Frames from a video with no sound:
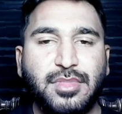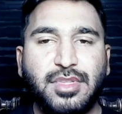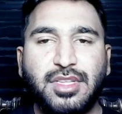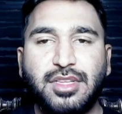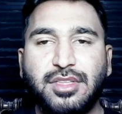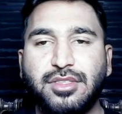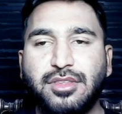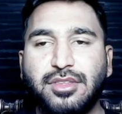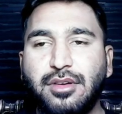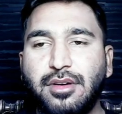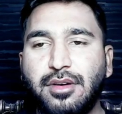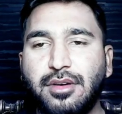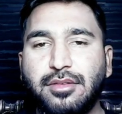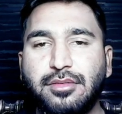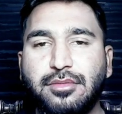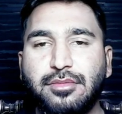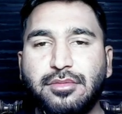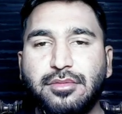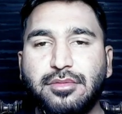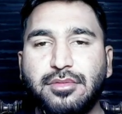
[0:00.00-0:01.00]
this chart,
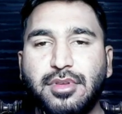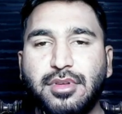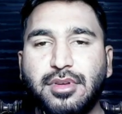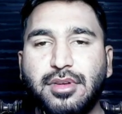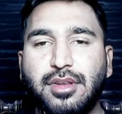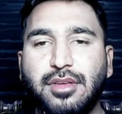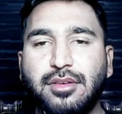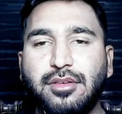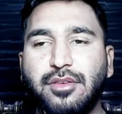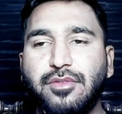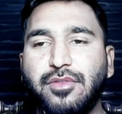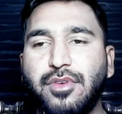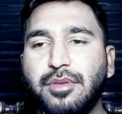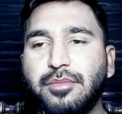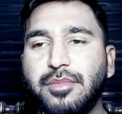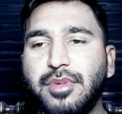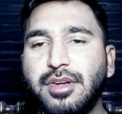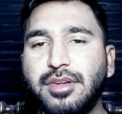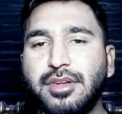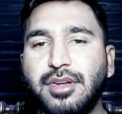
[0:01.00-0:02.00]
then click on
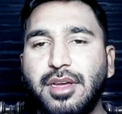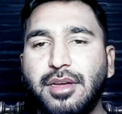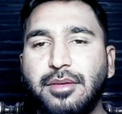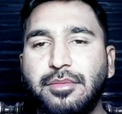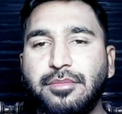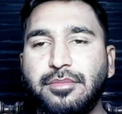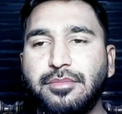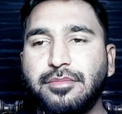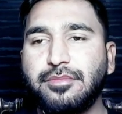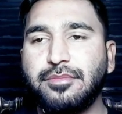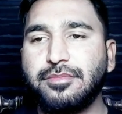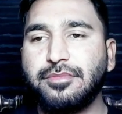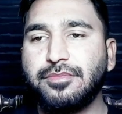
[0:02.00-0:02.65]
format tab.